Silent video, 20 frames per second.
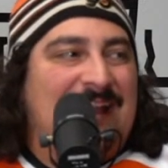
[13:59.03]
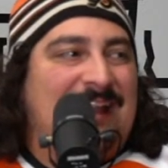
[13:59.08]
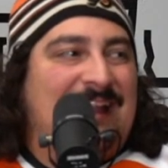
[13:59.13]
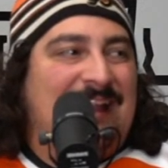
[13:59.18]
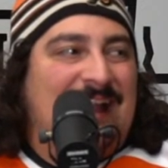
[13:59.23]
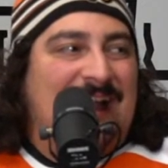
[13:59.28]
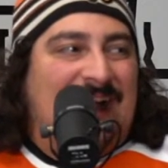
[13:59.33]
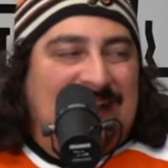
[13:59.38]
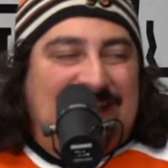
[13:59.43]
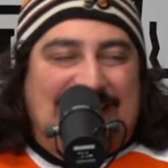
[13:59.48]

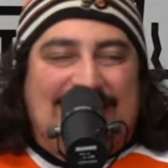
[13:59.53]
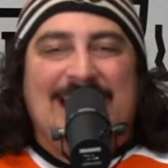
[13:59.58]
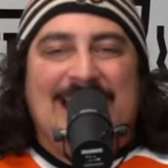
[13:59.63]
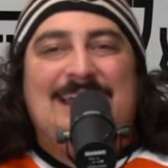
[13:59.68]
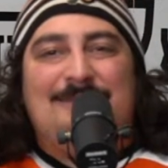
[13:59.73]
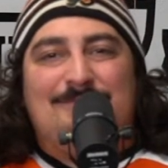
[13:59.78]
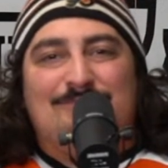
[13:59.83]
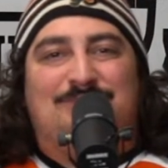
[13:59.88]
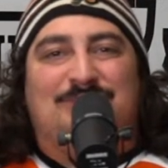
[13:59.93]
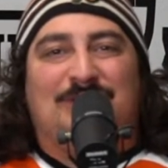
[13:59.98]
I
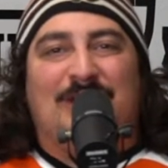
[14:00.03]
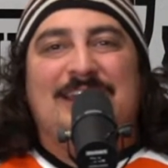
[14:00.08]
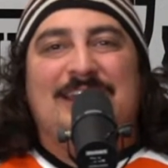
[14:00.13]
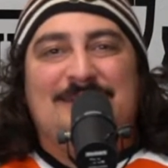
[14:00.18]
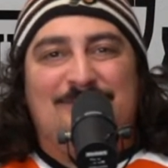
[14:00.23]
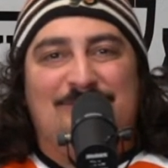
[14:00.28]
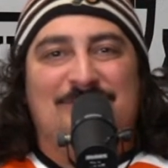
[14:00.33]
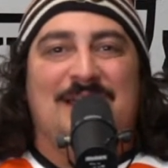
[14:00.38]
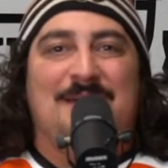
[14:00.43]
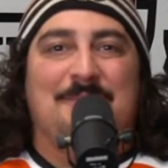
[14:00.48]
can't
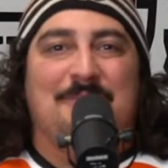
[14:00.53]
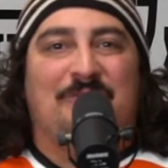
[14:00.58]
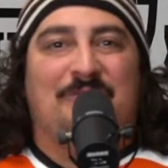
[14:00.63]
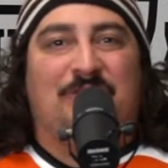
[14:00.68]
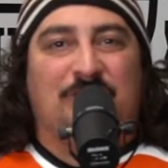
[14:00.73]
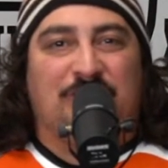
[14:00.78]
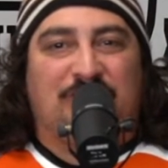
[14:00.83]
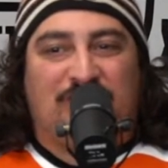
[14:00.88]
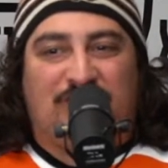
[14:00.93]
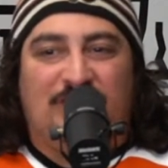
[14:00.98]
blame them
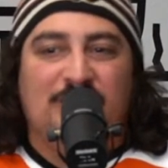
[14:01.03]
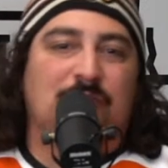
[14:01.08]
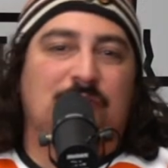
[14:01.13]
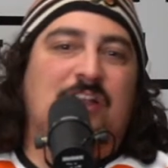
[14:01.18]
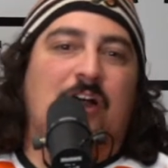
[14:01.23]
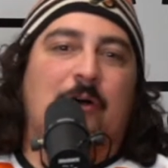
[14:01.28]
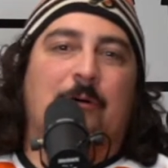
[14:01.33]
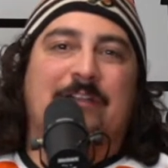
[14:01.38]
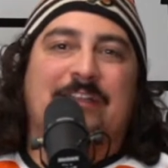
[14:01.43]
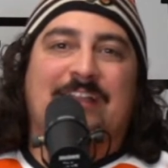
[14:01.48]
for still
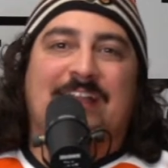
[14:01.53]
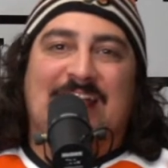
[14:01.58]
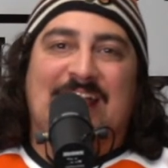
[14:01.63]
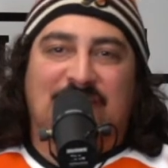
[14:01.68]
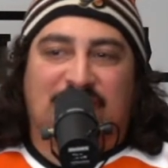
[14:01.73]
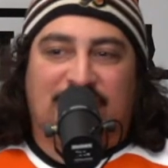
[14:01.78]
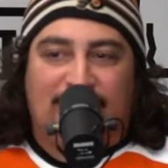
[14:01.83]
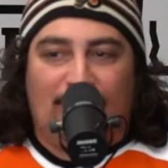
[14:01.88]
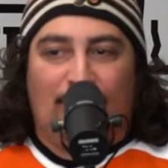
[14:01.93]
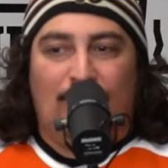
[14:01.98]
going,
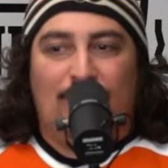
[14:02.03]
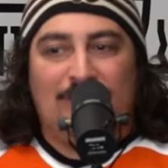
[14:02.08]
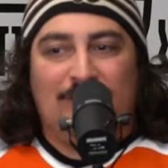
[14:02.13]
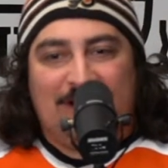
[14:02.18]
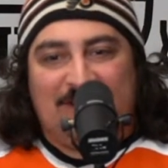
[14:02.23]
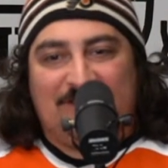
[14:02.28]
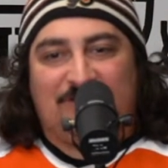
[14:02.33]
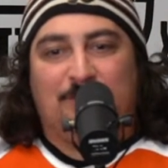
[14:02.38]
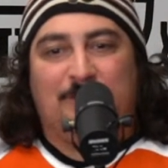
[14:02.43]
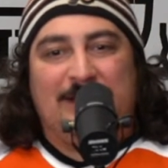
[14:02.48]
as long
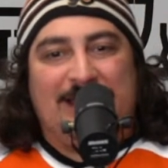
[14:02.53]
as we